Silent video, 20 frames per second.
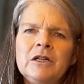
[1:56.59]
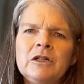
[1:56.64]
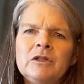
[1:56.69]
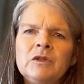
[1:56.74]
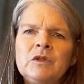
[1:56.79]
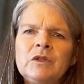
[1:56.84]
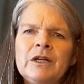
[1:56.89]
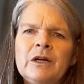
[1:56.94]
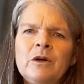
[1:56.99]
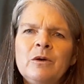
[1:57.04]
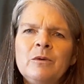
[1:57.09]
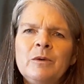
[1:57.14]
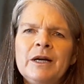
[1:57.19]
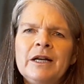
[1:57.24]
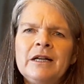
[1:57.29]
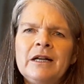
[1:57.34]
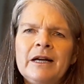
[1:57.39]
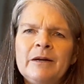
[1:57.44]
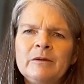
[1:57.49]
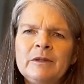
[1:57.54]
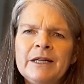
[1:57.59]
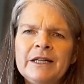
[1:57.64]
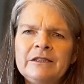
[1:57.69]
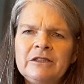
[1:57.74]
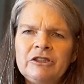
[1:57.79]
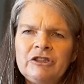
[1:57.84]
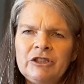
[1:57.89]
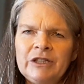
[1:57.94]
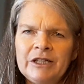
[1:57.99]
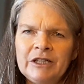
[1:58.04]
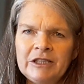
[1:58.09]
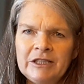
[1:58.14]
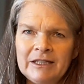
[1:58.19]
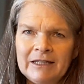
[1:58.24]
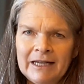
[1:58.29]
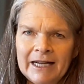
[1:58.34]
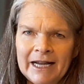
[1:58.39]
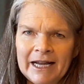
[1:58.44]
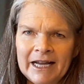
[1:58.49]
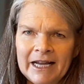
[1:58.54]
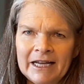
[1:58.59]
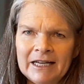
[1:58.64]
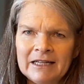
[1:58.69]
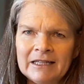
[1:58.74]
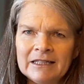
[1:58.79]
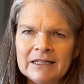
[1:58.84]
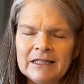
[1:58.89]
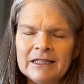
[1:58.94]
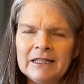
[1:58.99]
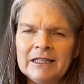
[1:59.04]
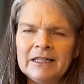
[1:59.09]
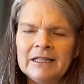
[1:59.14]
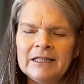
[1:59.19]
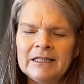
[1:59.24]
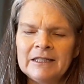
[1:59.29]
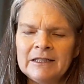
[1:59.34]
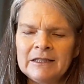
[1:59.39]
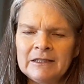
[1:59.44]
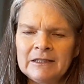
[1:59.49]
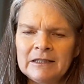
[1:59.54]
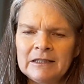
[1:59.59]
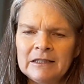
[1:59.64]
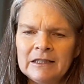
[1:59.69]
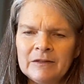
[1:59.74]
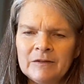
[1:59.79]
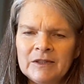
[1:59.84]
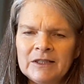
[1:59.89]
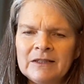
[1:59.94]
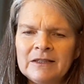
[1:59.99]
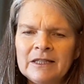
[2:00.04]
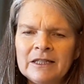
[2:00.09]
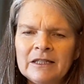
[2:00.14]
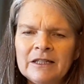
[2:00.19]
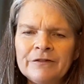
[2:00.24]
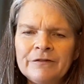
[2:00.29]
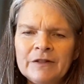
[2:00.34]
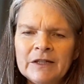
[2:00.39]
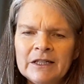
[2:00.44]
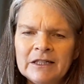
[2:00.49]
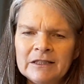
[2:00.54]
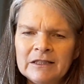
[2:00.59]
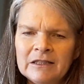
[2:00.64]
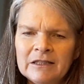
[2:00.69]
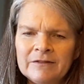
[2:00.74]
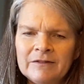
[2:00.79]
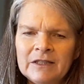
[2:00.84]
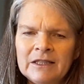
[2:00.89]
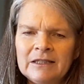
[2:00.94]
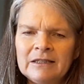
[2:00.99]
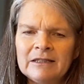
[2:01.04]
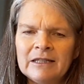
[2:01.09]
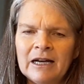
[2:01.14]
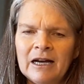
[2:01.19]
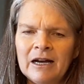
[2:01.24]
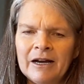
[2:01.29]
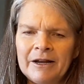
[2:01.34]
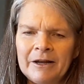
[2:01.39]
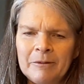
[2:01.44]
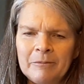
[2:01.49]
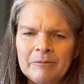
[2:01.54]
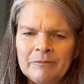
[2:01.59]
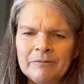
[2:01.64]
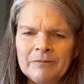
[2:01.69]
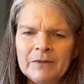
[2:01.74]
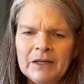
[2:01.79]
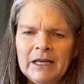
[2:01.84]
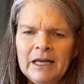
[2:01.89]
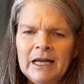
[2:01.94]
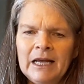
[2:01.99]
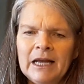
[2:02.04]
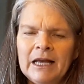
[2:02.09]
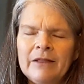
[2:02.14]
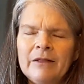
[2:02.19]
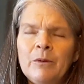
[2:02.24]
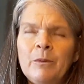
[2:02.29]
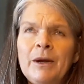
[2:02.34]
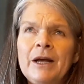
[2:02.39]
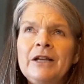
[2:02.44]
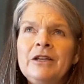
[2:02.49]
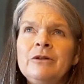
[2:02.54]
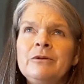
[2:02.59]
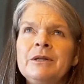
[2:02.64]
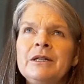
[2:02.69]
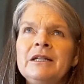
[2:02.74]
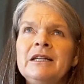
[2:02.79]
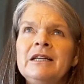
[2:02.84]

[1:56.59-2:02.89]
So what I would like to share today is the significance of this time and the way you can